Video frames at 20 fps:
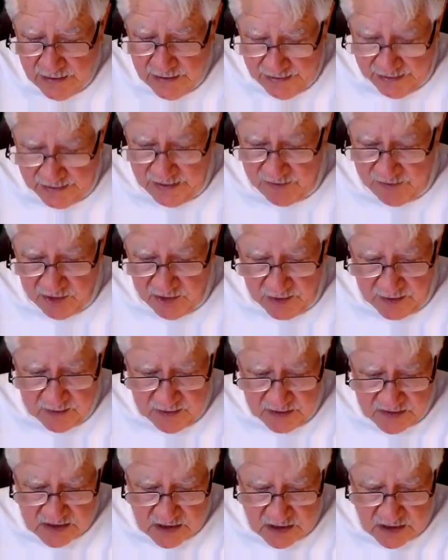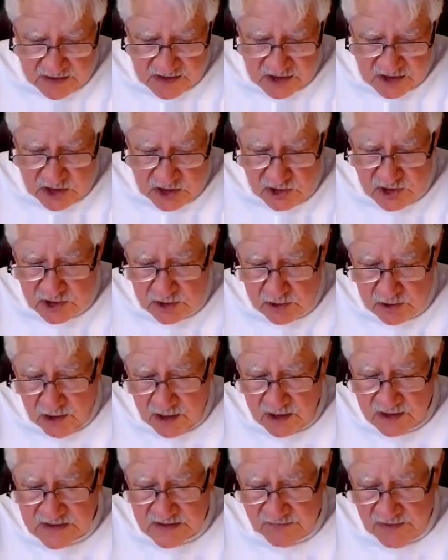anything in this Constitution or
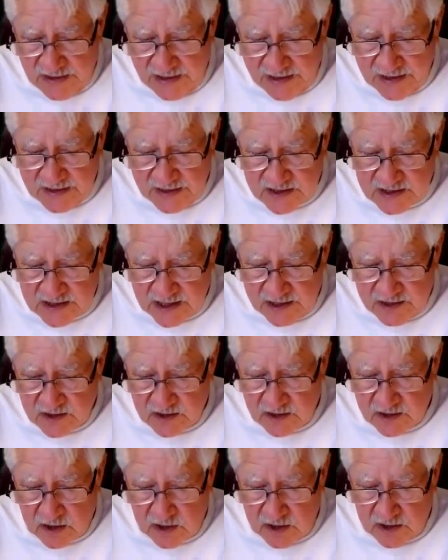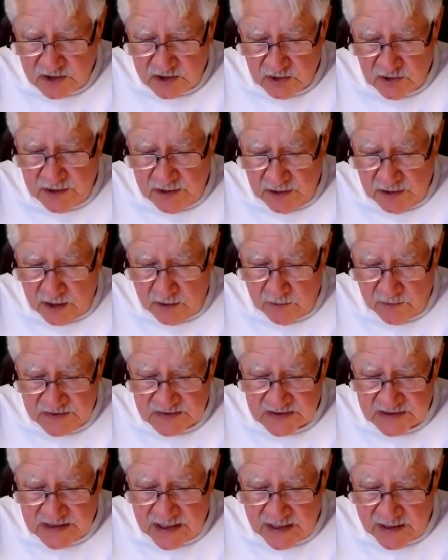laws of any state to the contrary
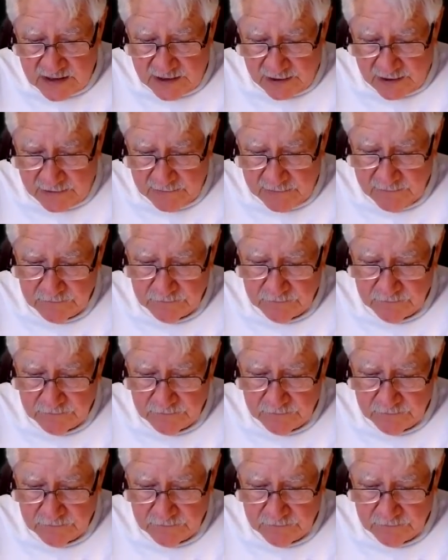notwithstanding.